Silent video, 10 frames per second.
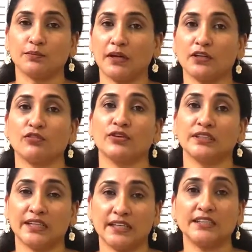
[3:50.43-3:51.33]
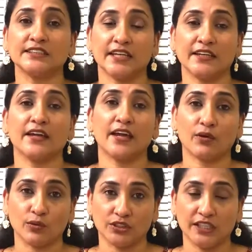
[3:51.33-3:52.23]
part of your daily
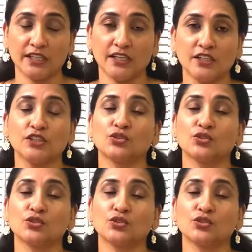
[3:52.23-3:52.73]
skincare routine.